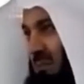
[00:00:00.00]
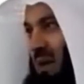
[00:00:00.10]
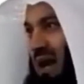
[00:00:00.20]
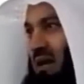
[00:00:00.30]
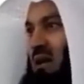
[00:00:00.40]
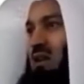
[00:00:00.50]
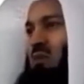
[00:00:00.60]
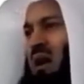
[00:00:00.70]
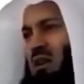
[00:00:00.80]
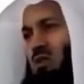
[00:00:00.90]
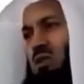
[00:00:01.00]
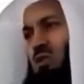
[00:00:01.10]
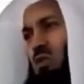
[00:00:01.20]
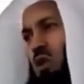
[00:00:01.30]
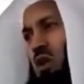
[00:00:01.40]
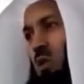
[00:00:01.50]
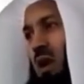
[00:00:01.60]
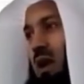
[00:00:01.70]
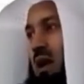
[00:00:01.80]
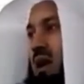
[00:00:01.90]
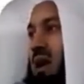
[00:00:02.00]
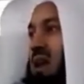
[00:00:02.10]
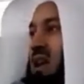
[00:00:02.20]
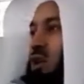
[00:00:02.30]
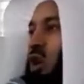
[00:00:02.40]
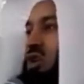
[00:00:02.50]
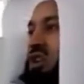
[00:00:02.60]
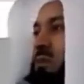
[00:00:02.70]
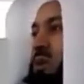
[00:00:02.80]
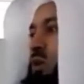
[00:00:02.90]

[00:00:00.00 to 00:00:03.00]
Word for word: bad, you might want to walk away in an honorable